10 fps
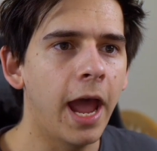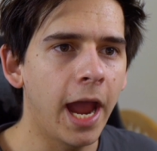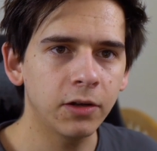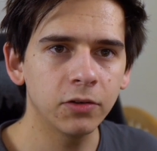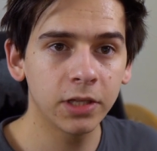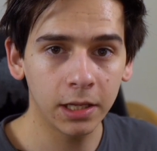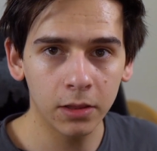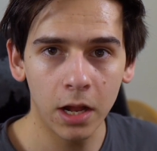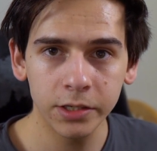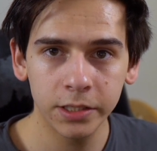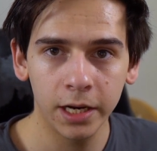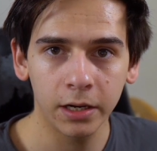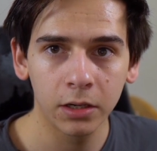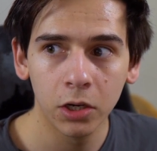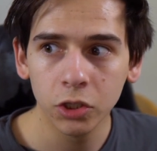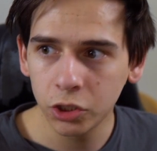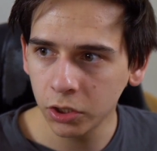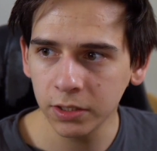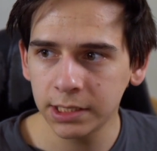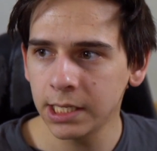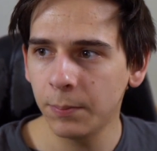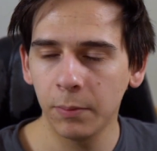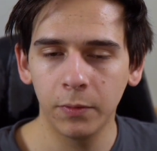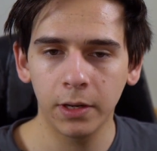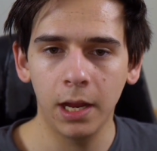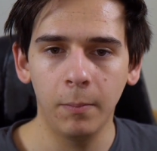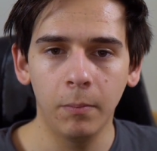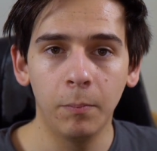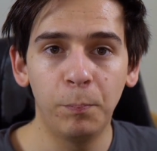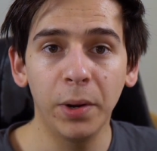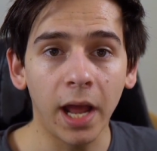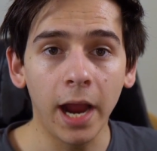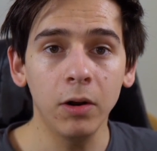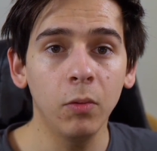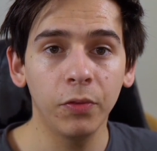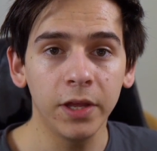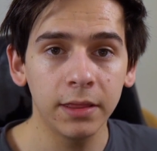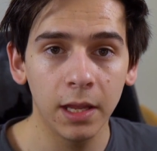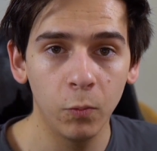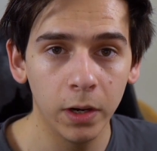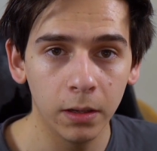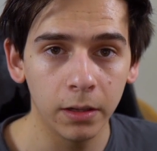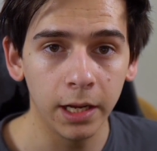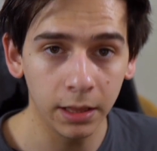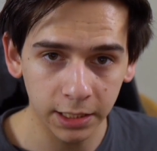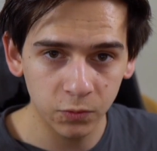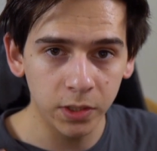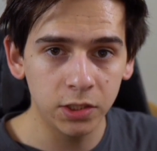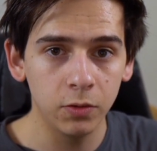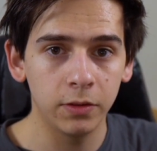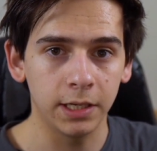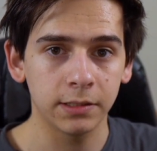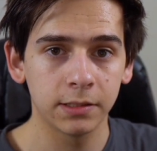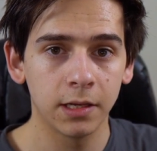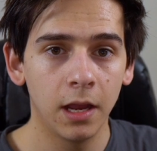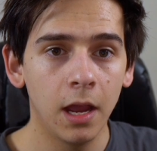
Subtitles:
Actors like Logitech should step up their game, but I don't think they will unless we do this.